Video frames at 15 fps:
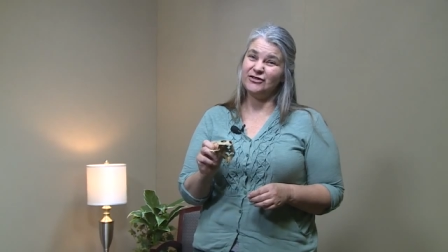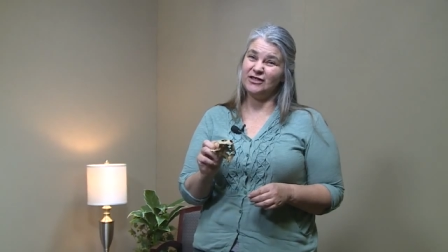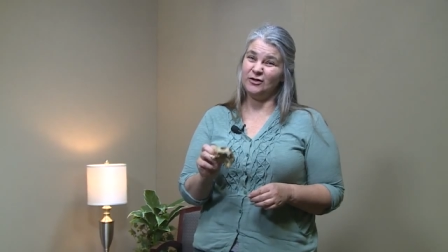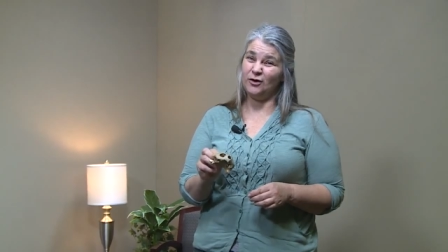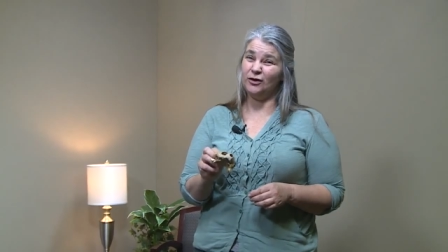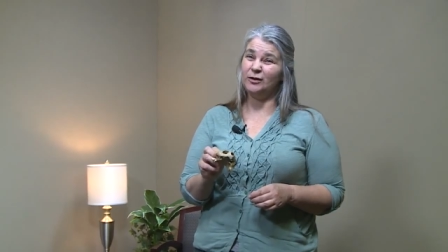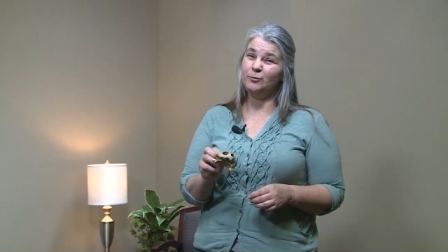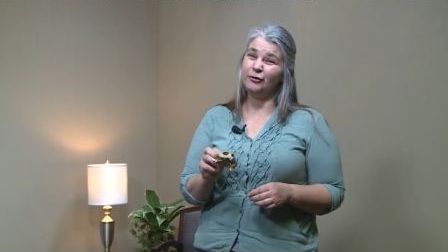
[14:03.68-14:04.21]
The
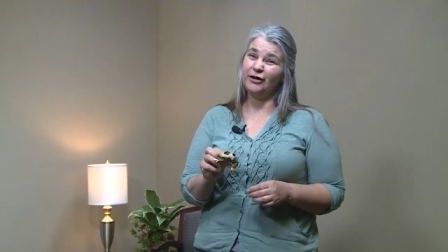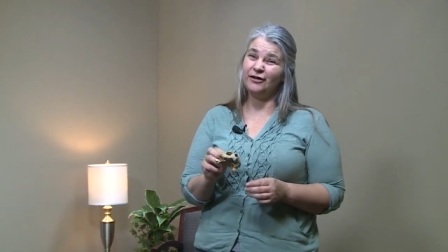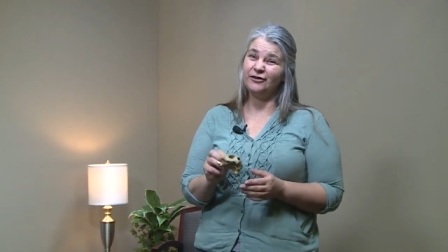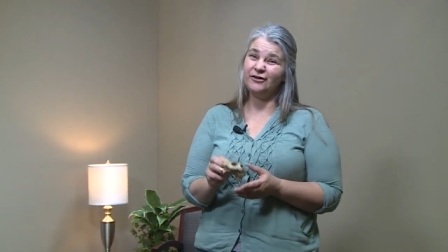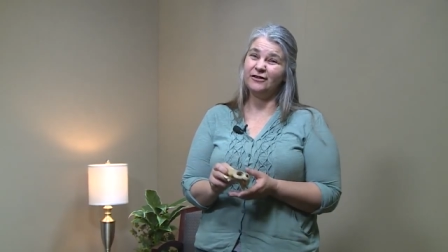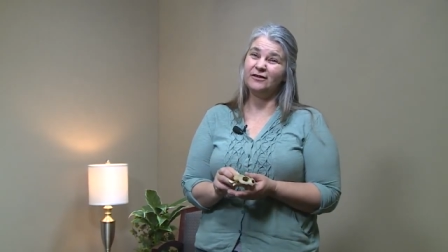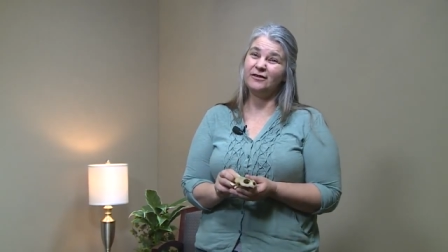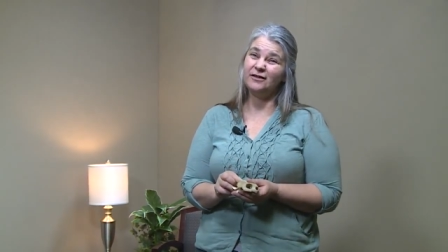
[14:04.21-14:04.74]
only
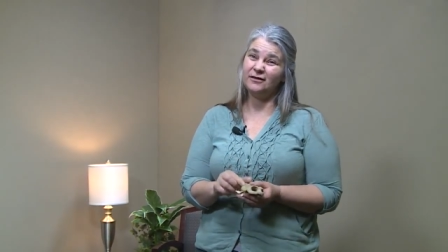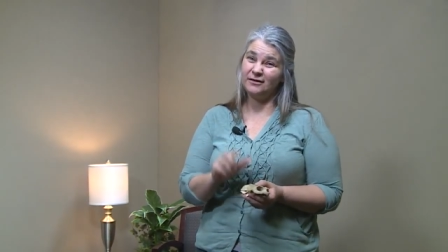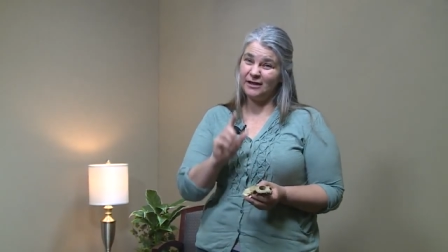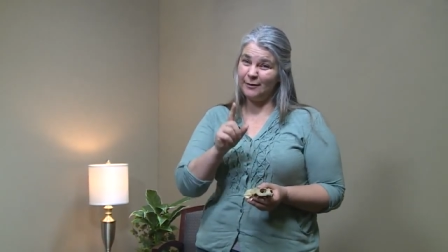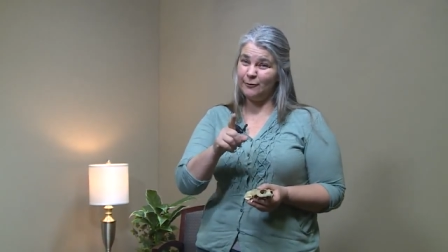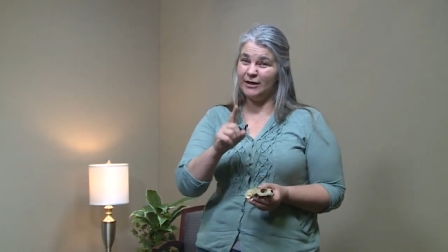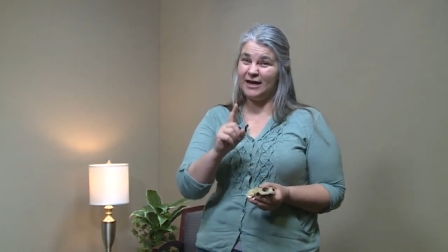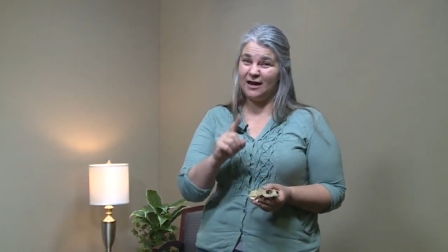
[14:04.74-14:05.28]
predator that they
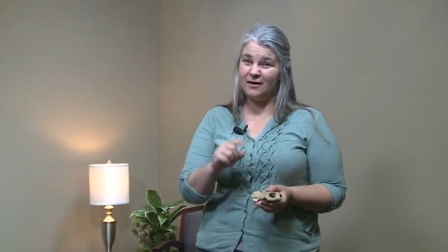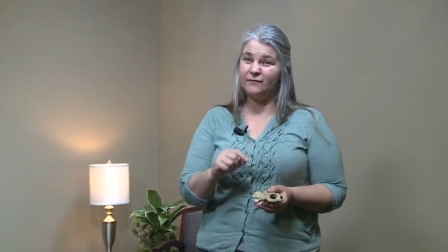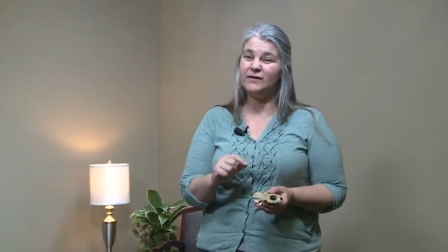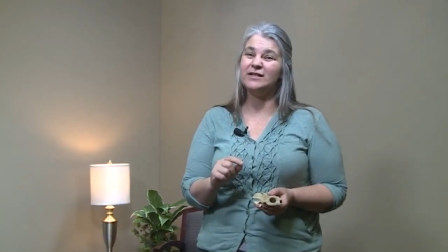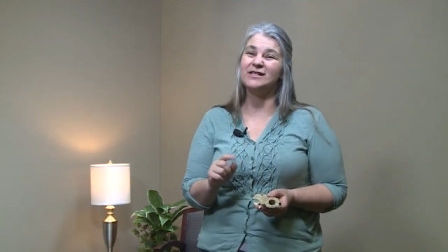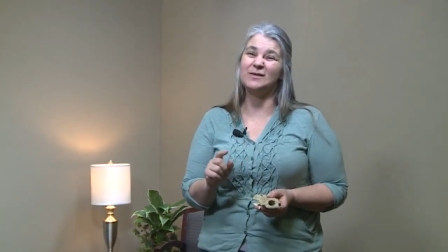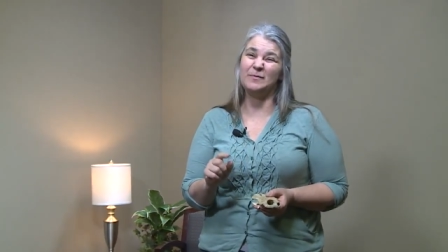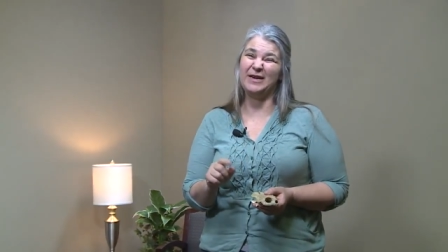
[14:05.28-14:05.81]
would have
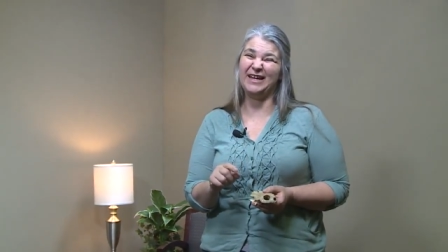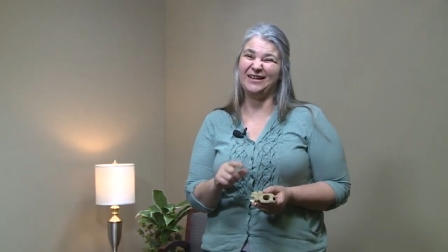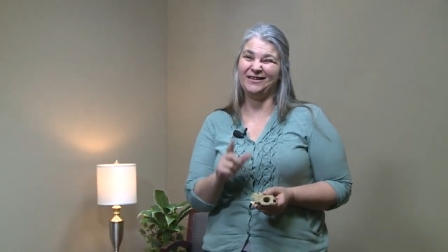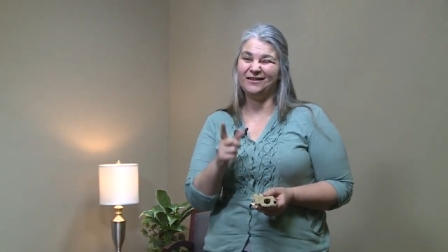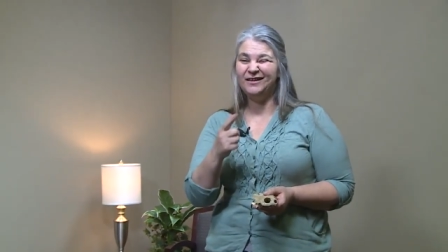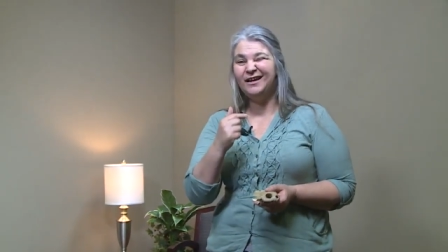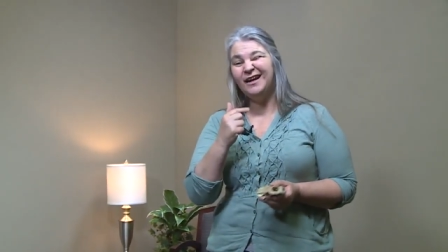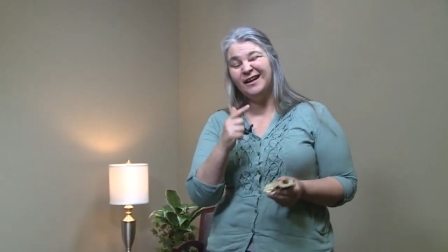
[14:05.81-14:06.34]
is man, and
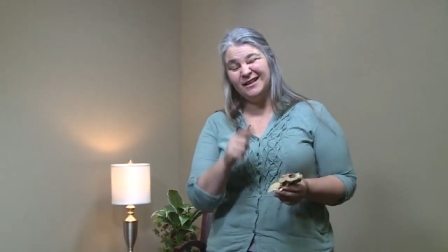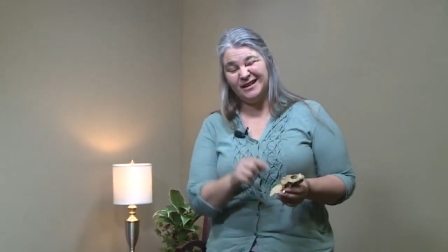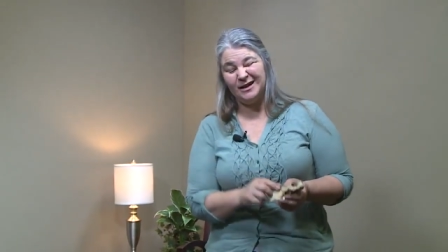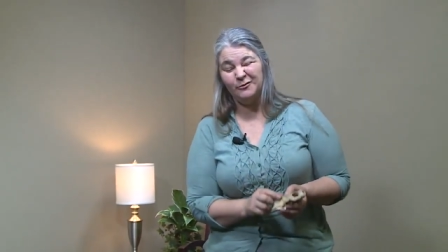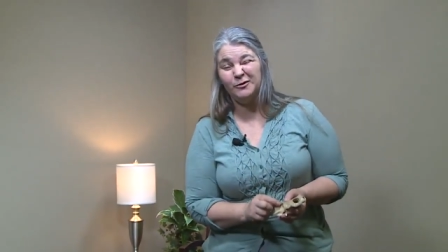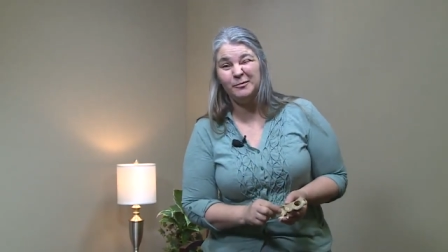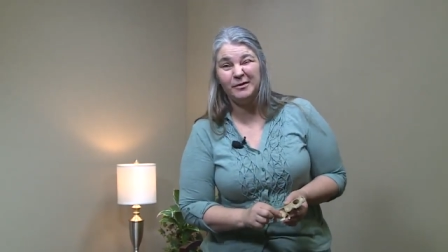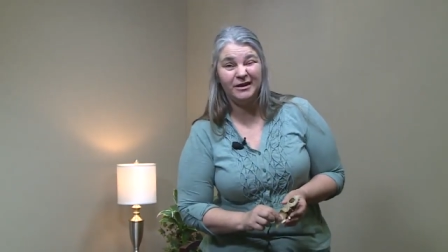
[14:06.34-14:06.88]
that
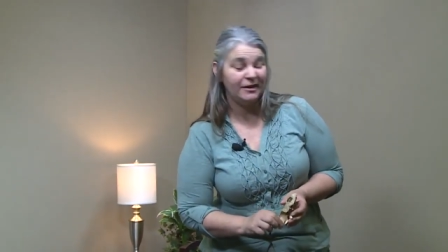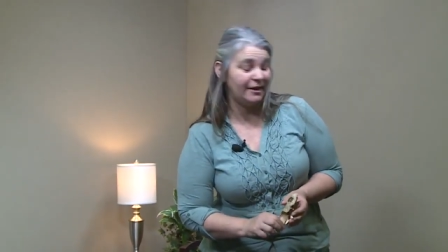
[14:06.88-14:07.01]
would be